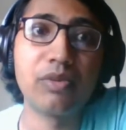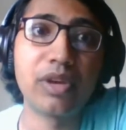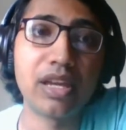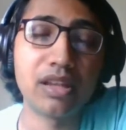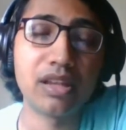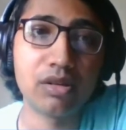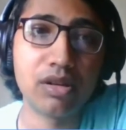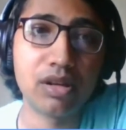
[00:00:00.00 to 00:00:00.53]

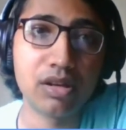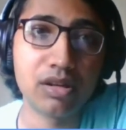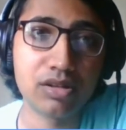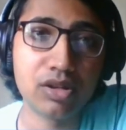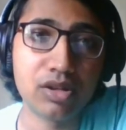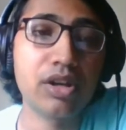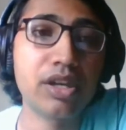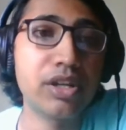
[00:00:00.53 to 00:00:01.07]
where
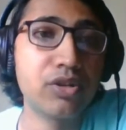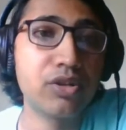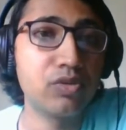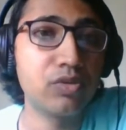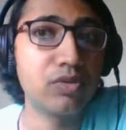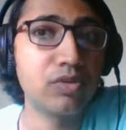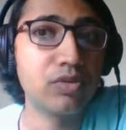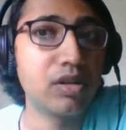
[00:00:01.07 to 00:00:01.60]
talking
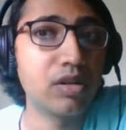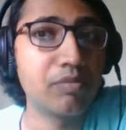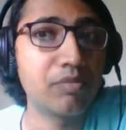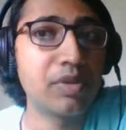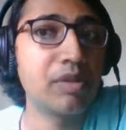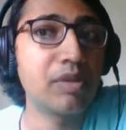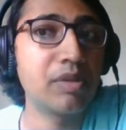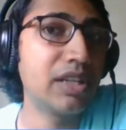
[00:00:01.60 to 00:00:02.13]
to
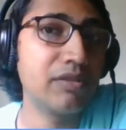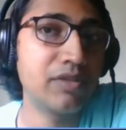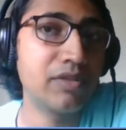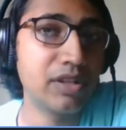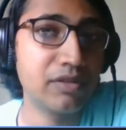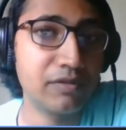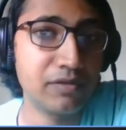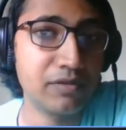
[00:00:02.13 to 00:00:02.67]
people,
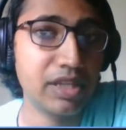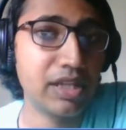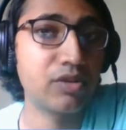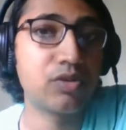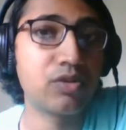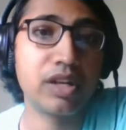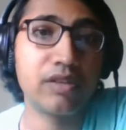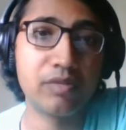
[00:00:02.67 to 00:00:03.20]
even if they
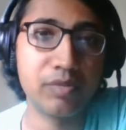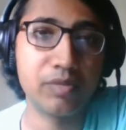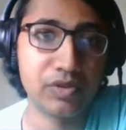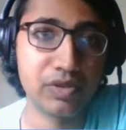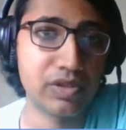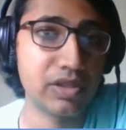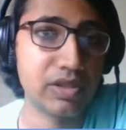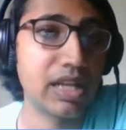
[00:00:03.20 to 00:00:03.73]
don't have a
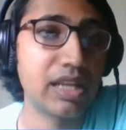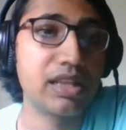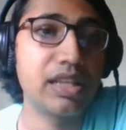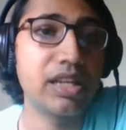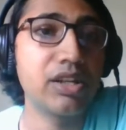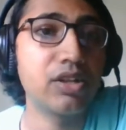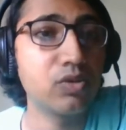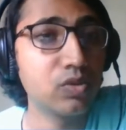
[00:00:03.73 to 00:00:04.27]
position, and
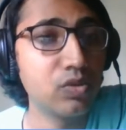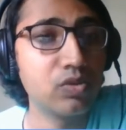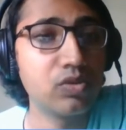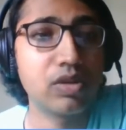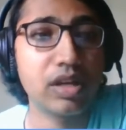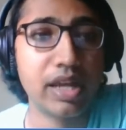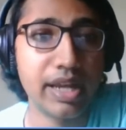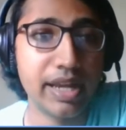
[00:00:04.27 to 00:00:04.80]
they
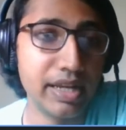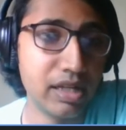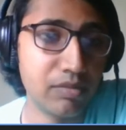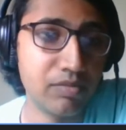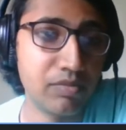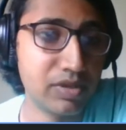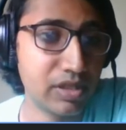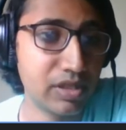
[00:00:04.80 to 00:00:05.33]
do end
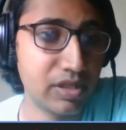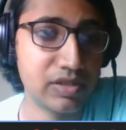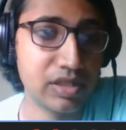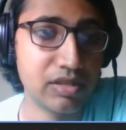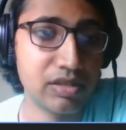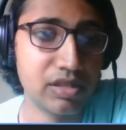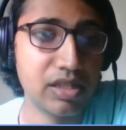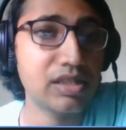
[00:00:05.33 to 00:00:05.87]
up
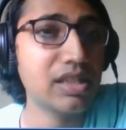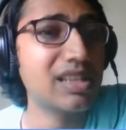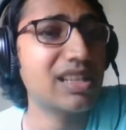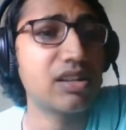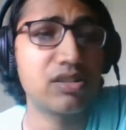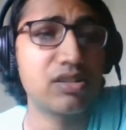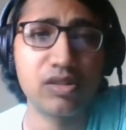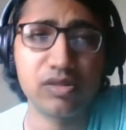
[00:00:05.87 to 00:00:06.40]
suggesting things. And
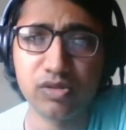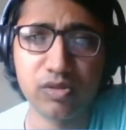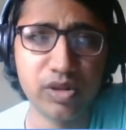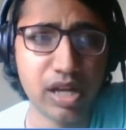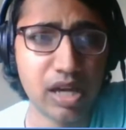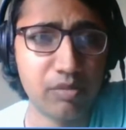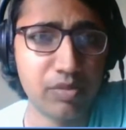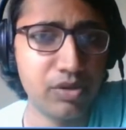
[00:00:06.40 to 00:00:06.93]
that's also
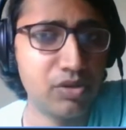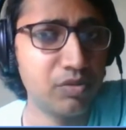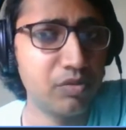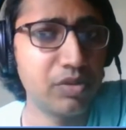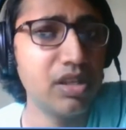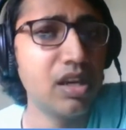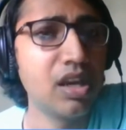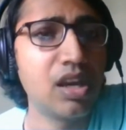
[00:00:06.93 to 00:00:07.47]
what happened to
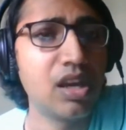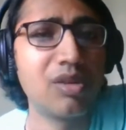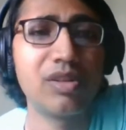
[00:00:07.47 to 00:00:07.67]
me.